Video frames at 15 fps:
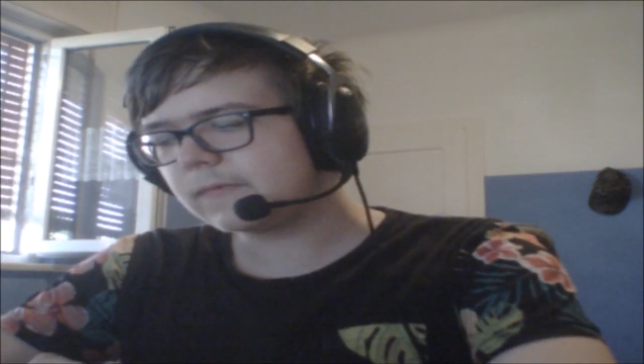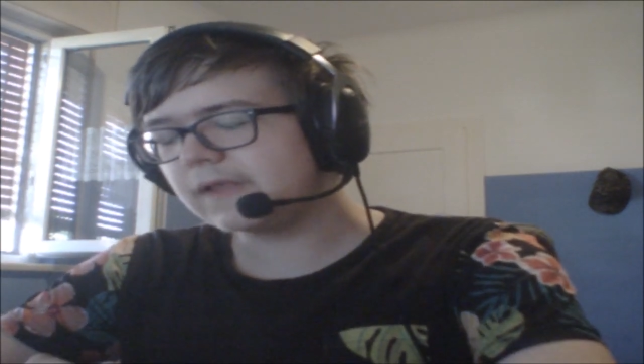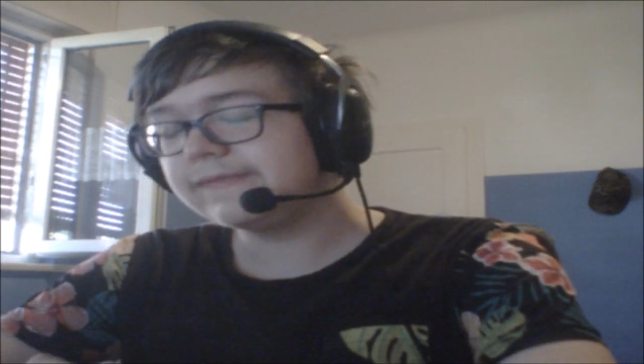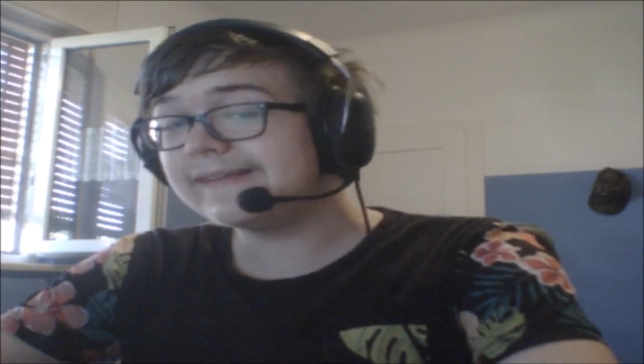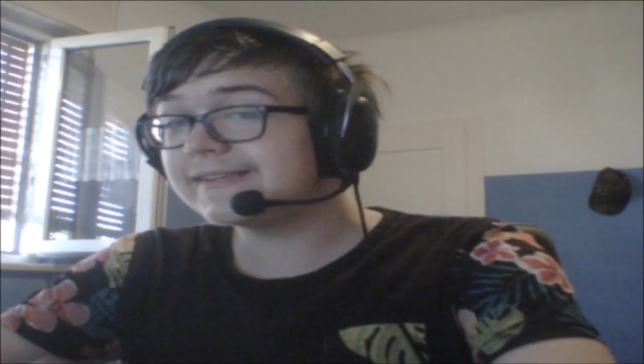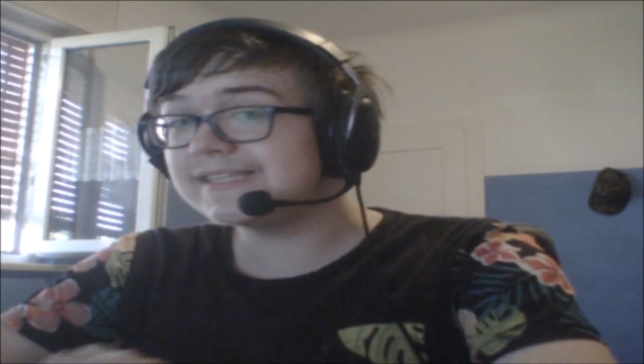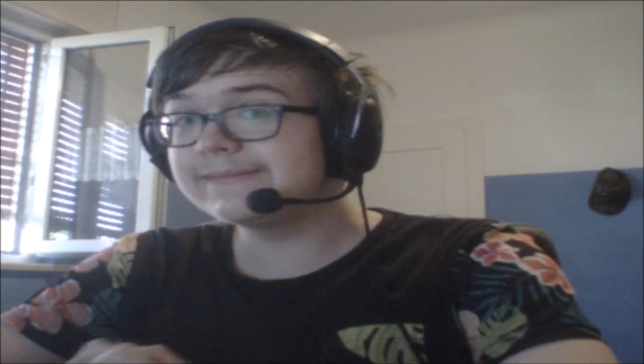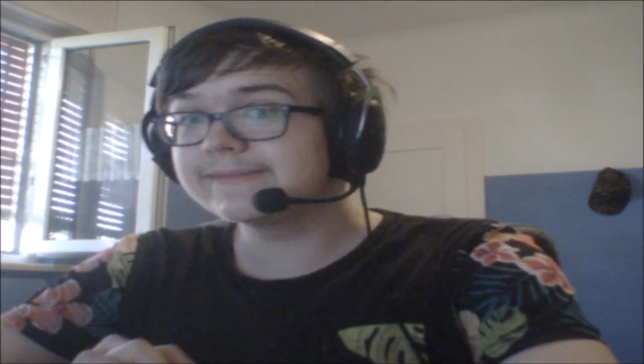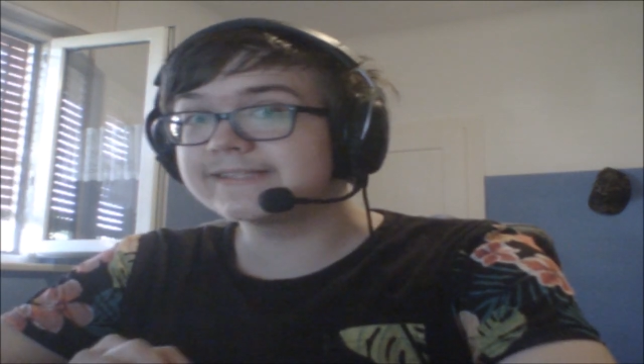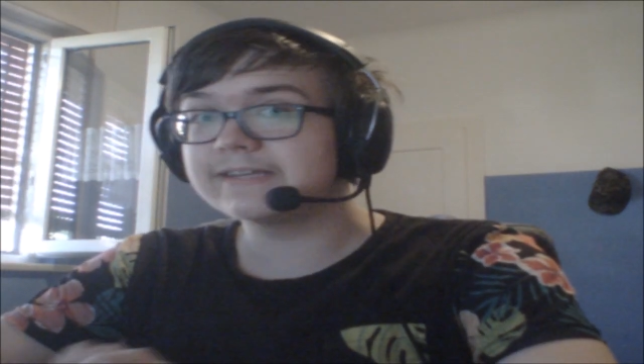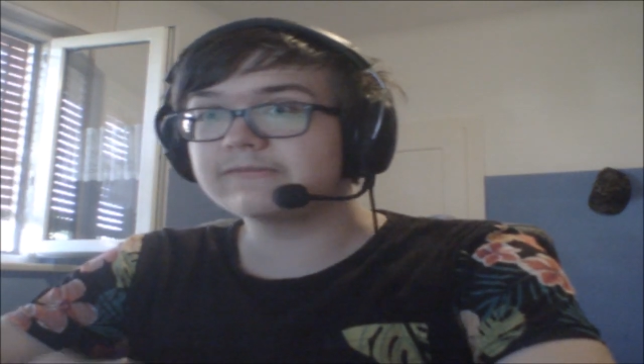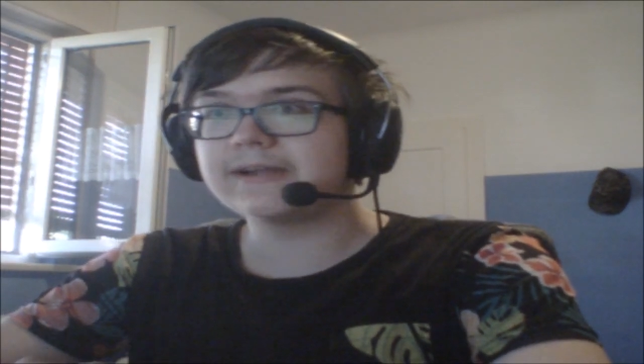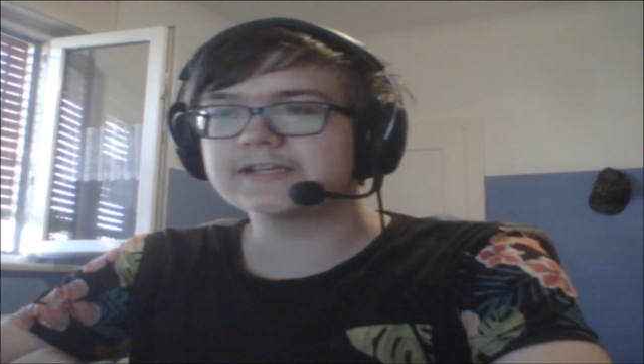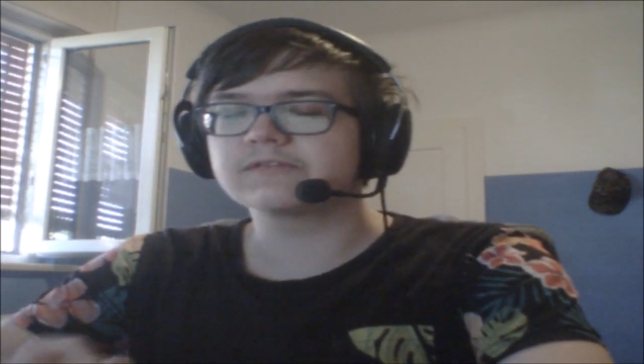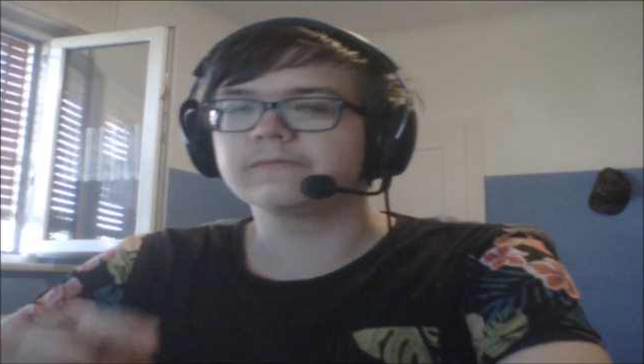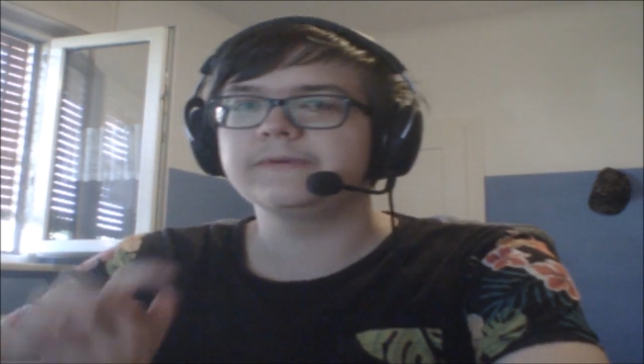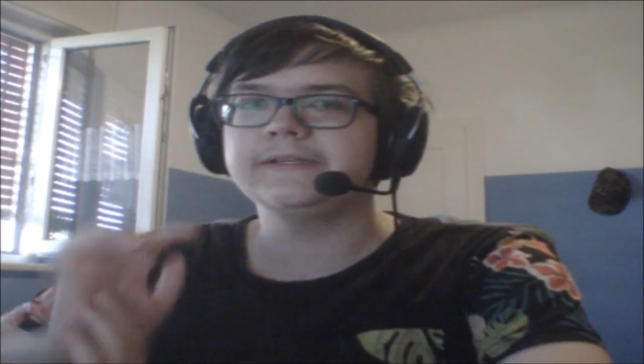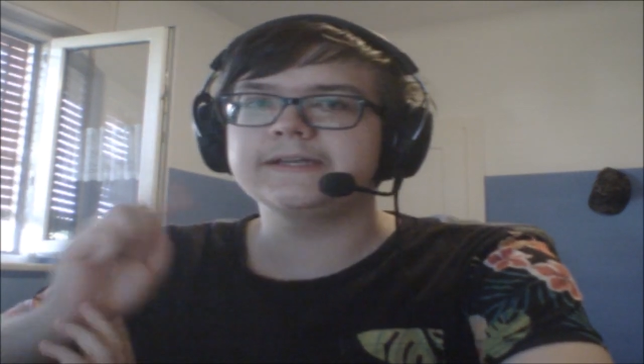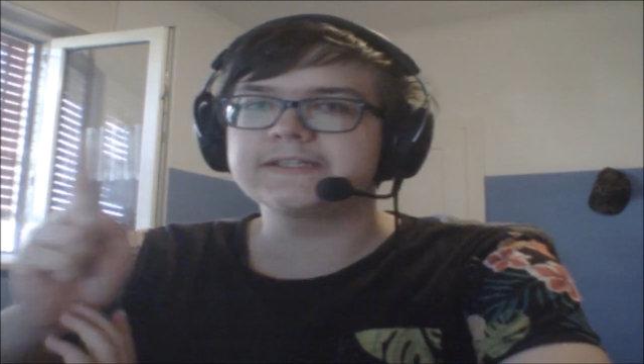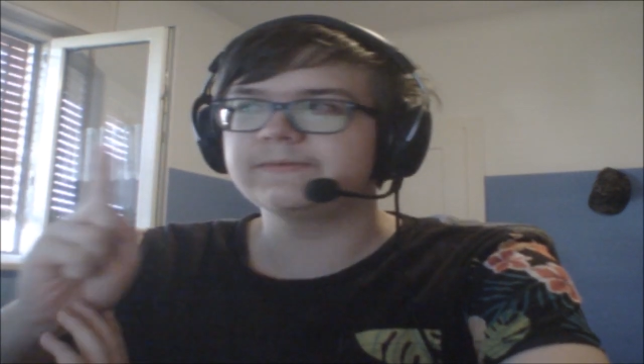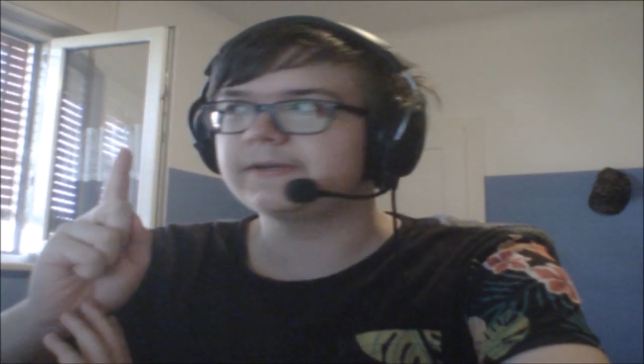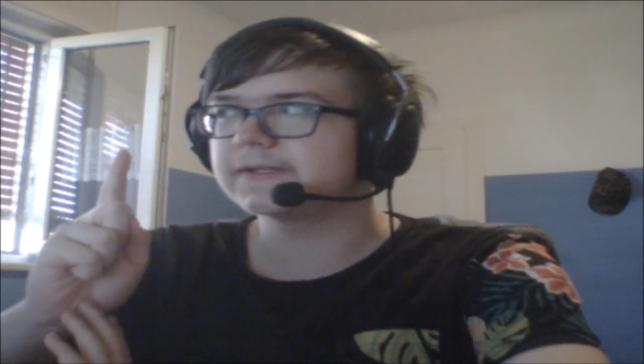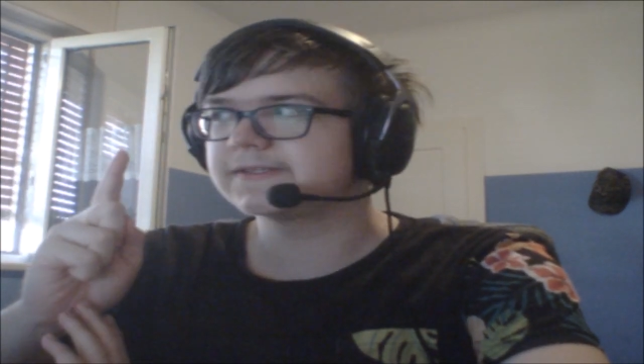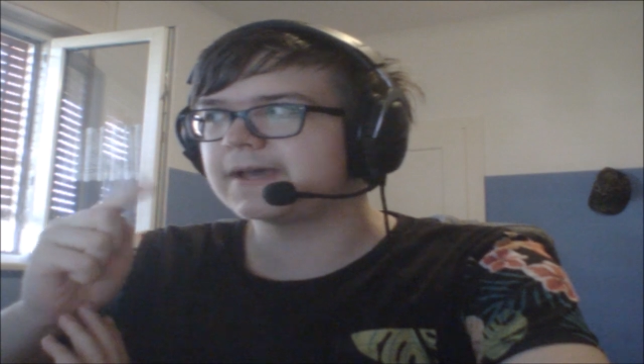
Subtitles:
Next Demon Slayer reaction will be next week on